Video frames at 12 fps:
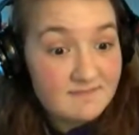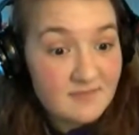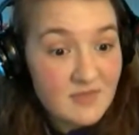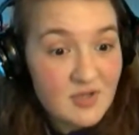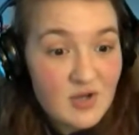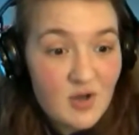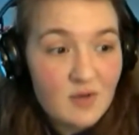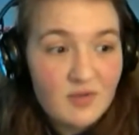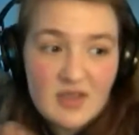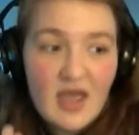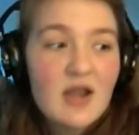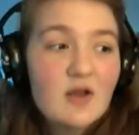
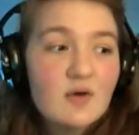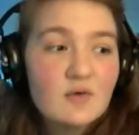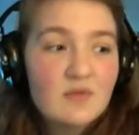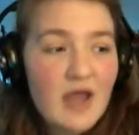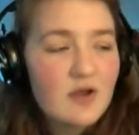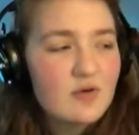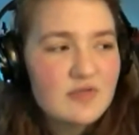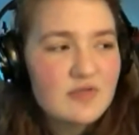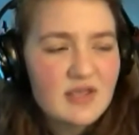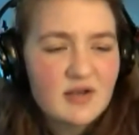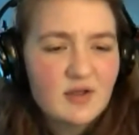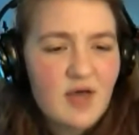like I don't
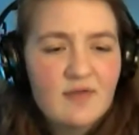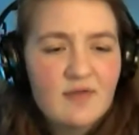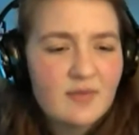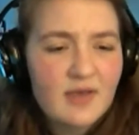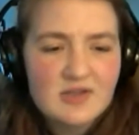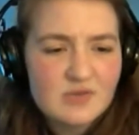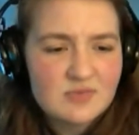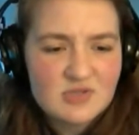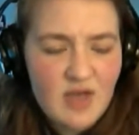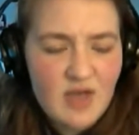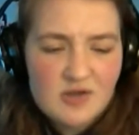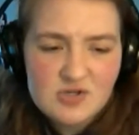think it'll ever match up
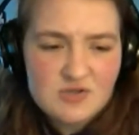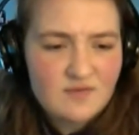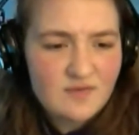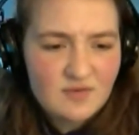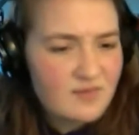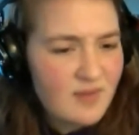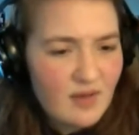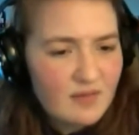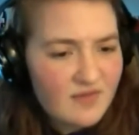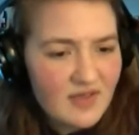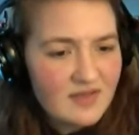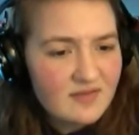to how she feels about
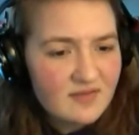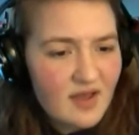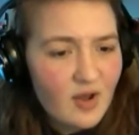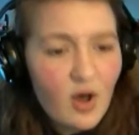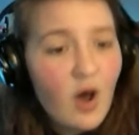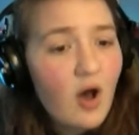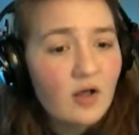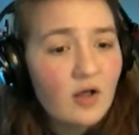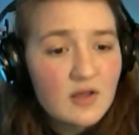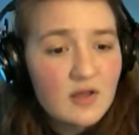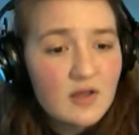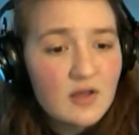Fitz at
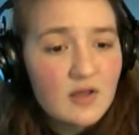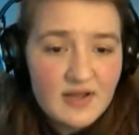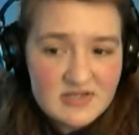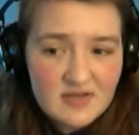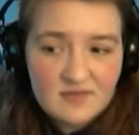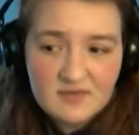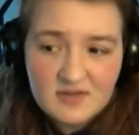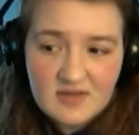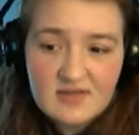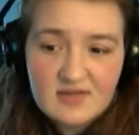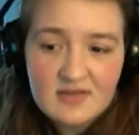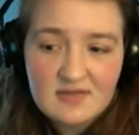all. But I definitely
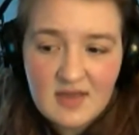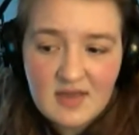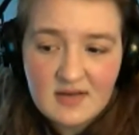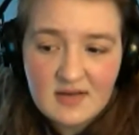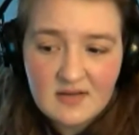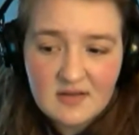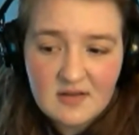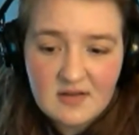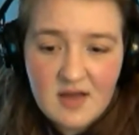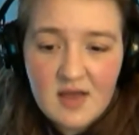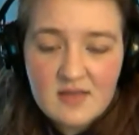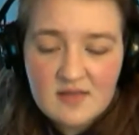think that
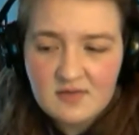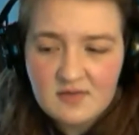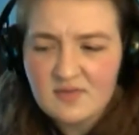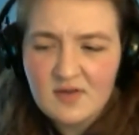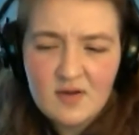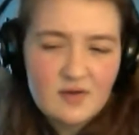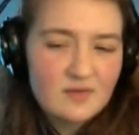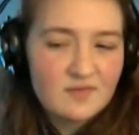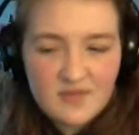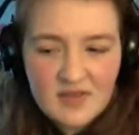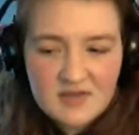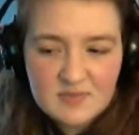not that there's
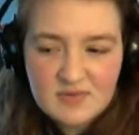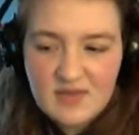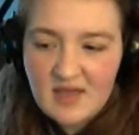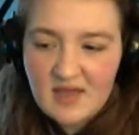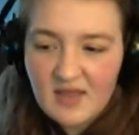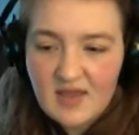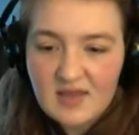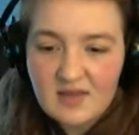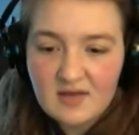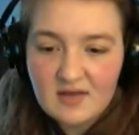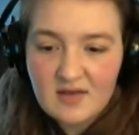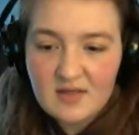conflict, but that like
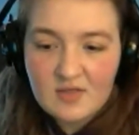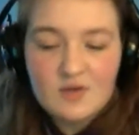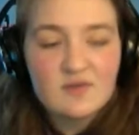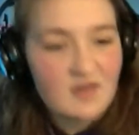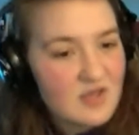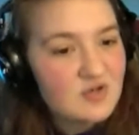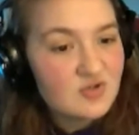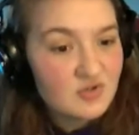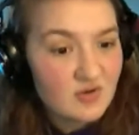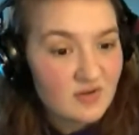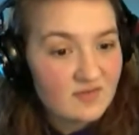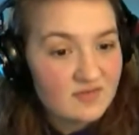there's an
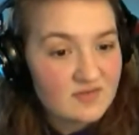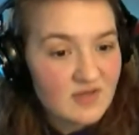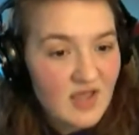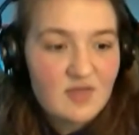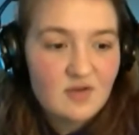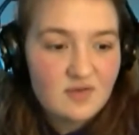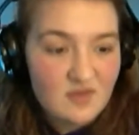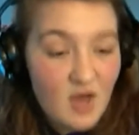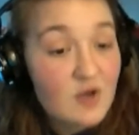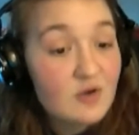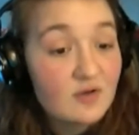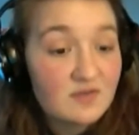interest and there's an
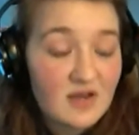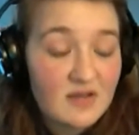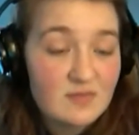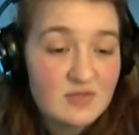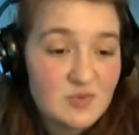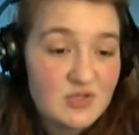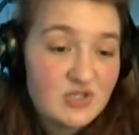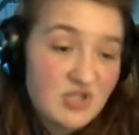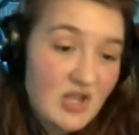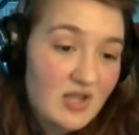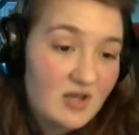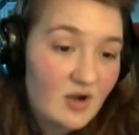understanding between
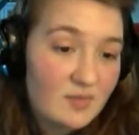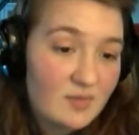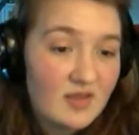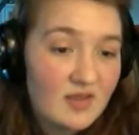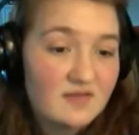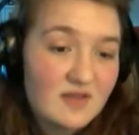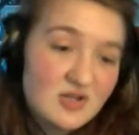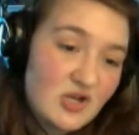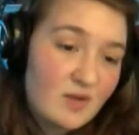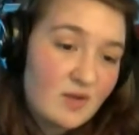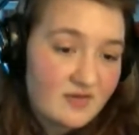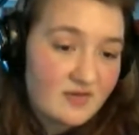Jake and her because they
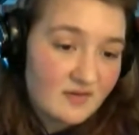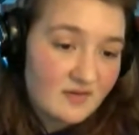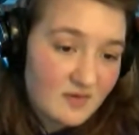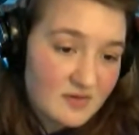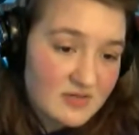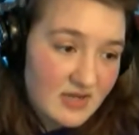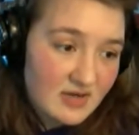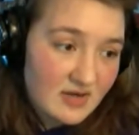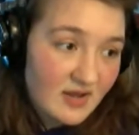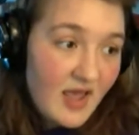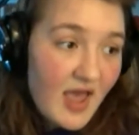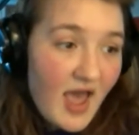share B613,
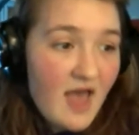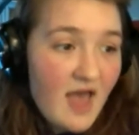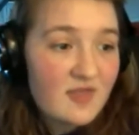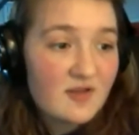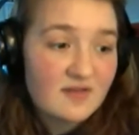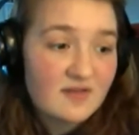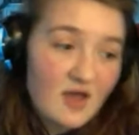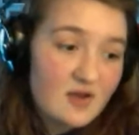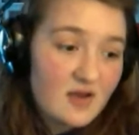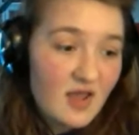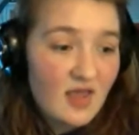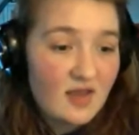and there's
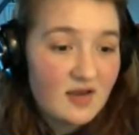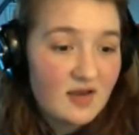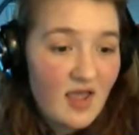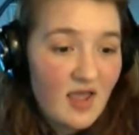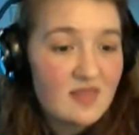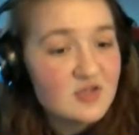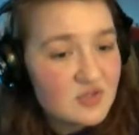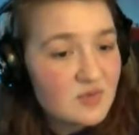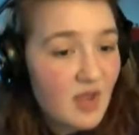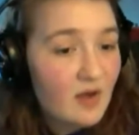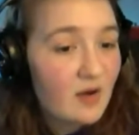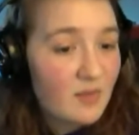and they do
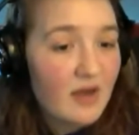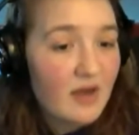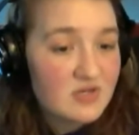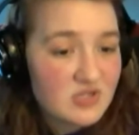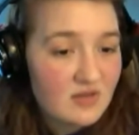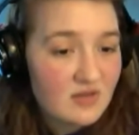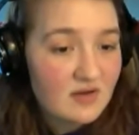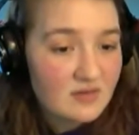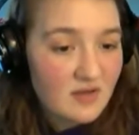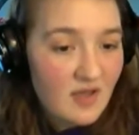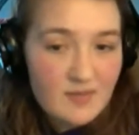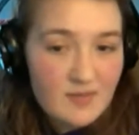care about each other.
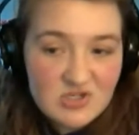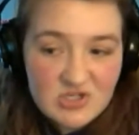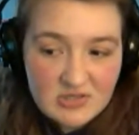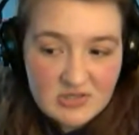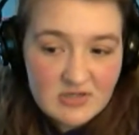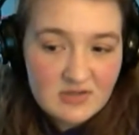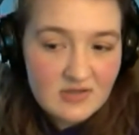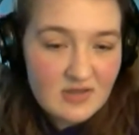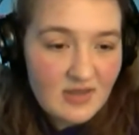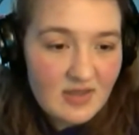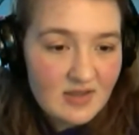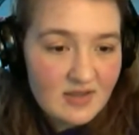I mean, she literally
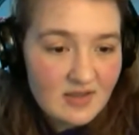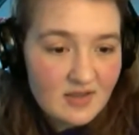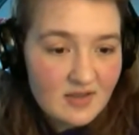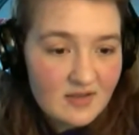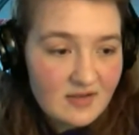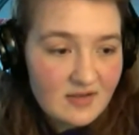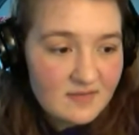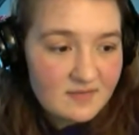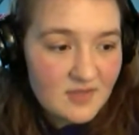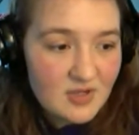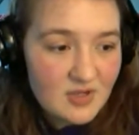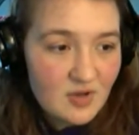like
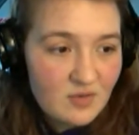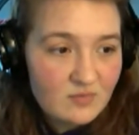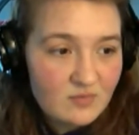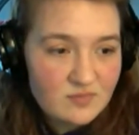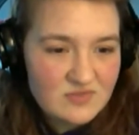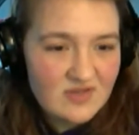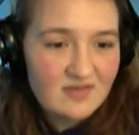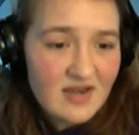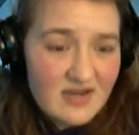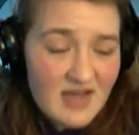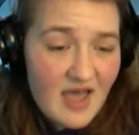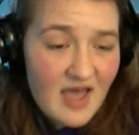
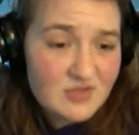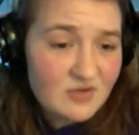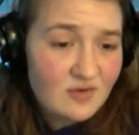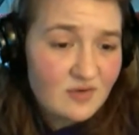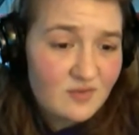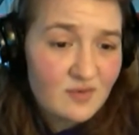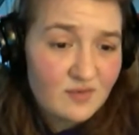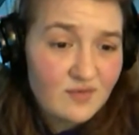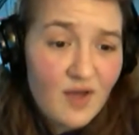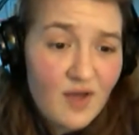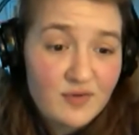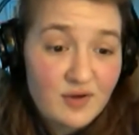decided to have dinners with her
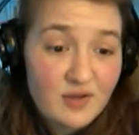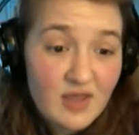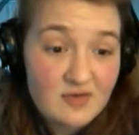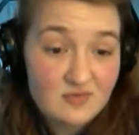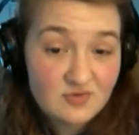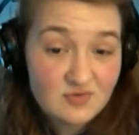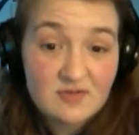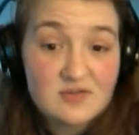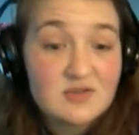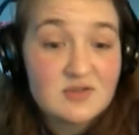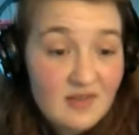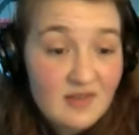father again just
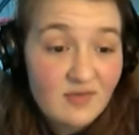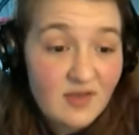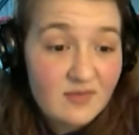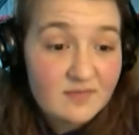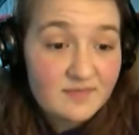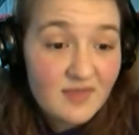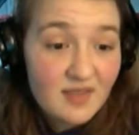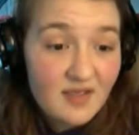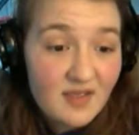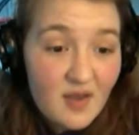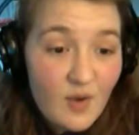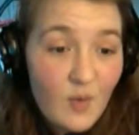to save him,
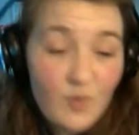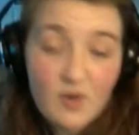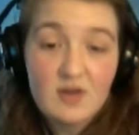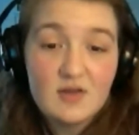or you know